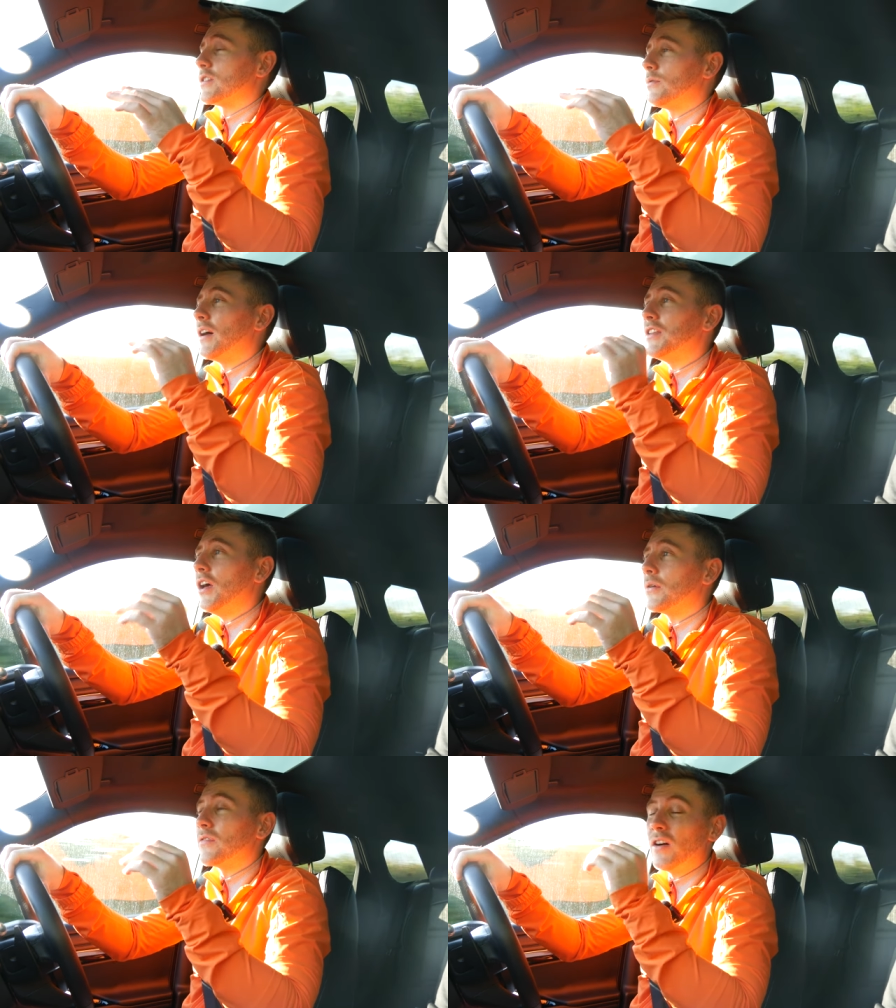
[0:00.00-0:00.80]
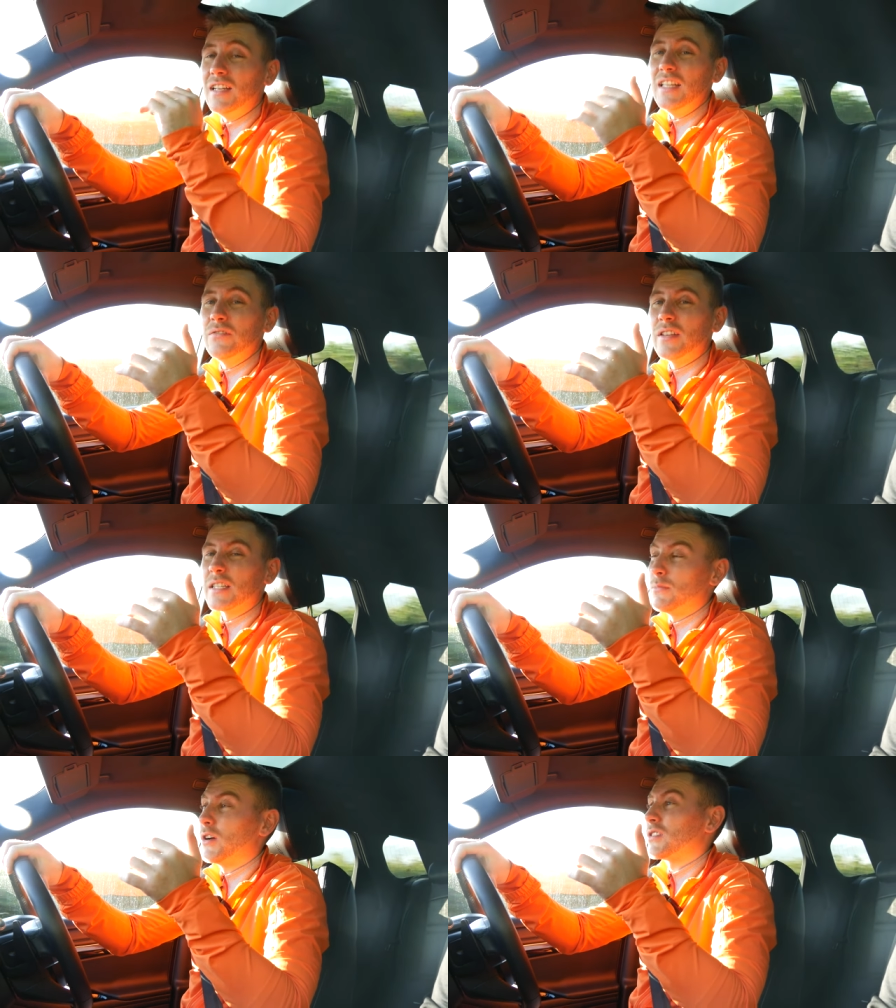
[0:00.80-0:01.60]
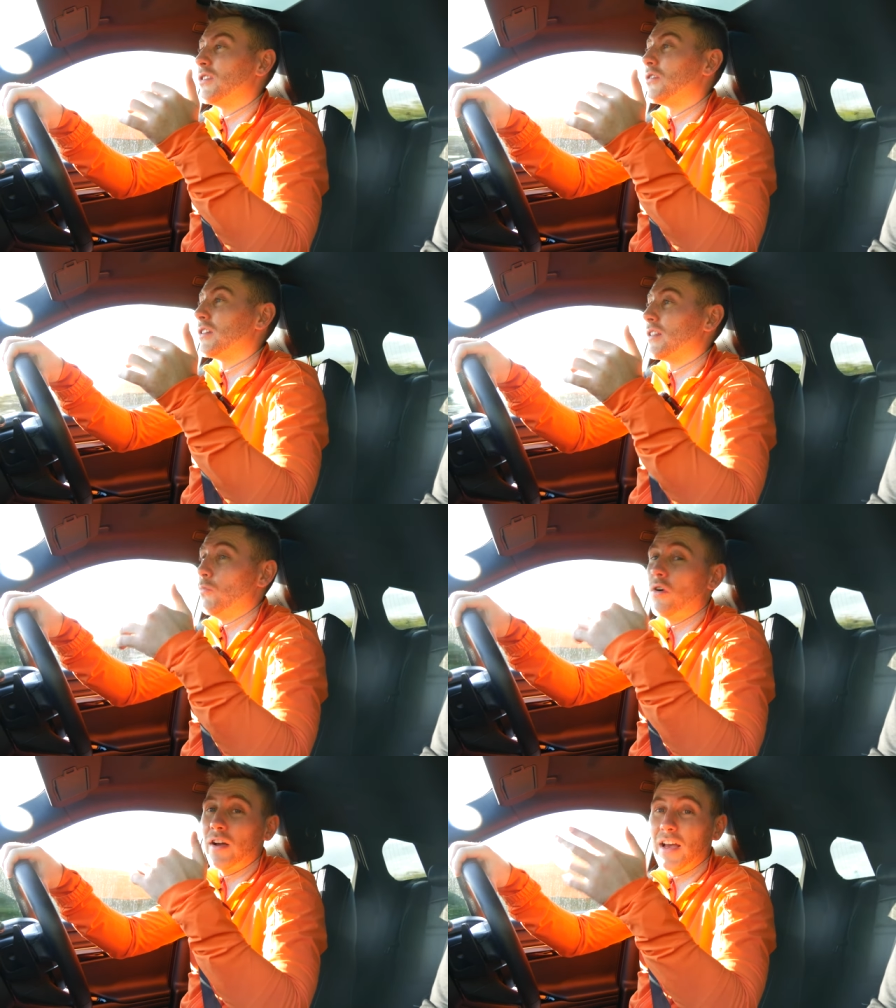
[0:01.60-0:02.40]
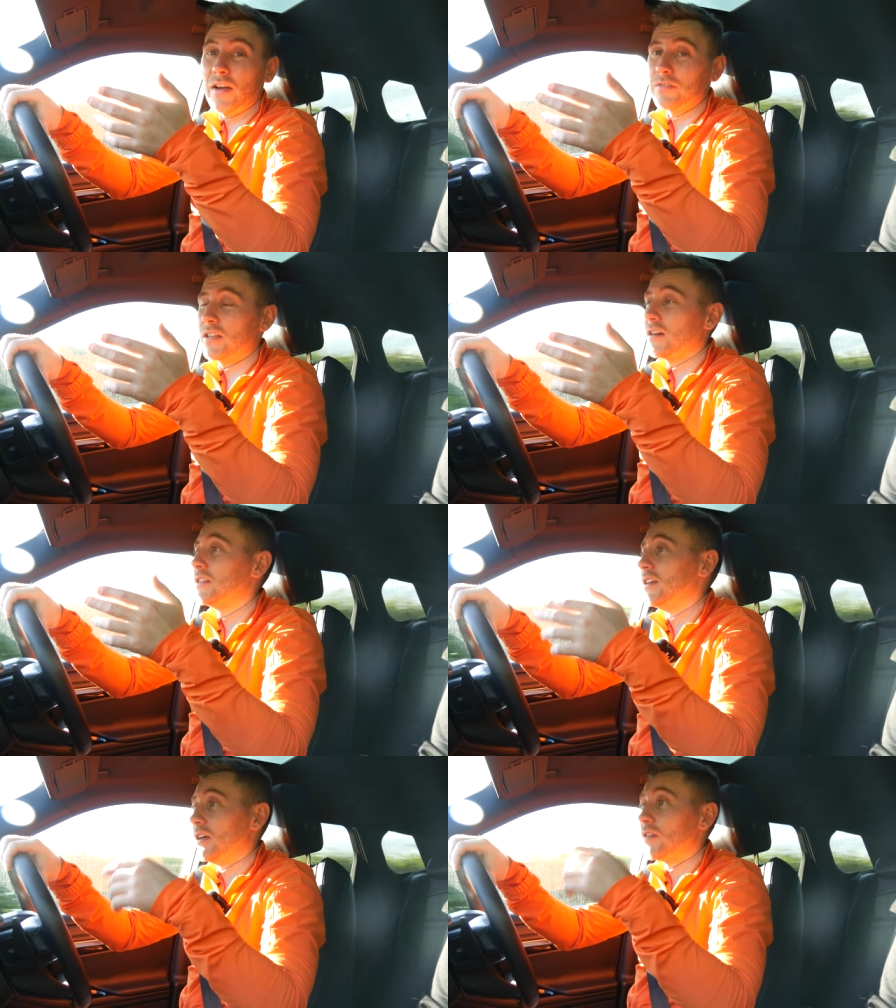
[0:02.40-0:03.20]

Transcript: So I know if I leave this much longer than what I have done,